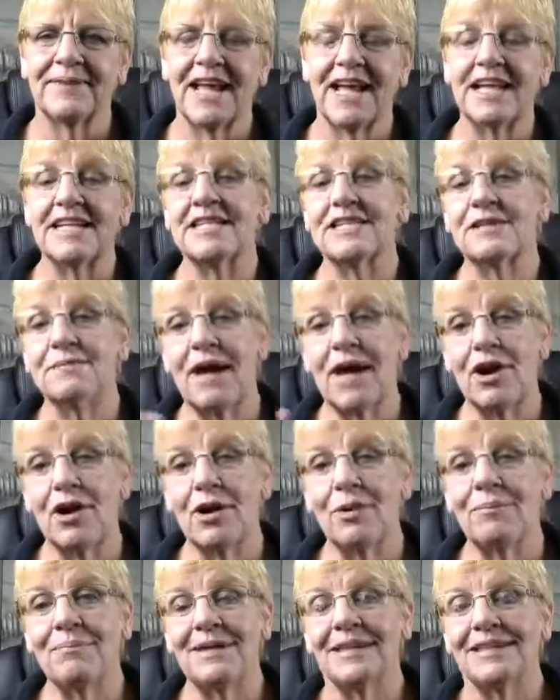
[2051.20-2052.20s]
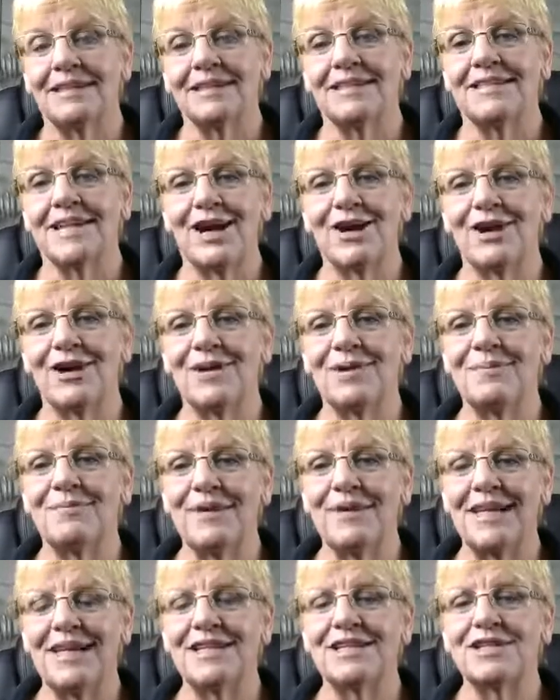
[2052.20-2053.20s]
It's about our military
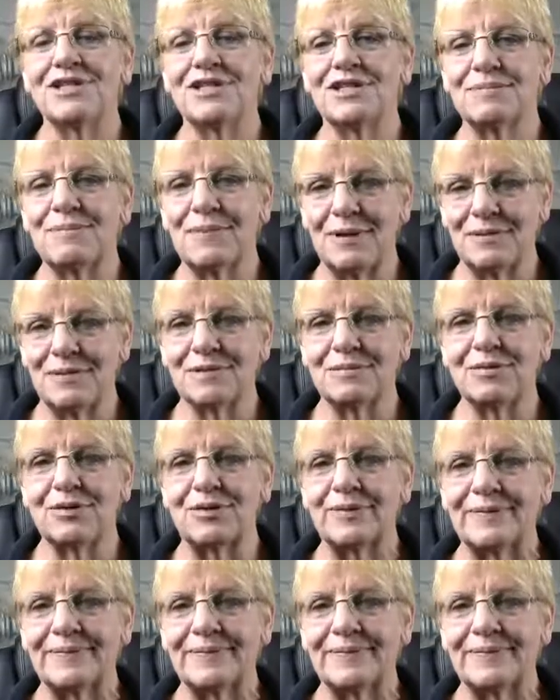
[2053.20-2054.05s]
being disposable.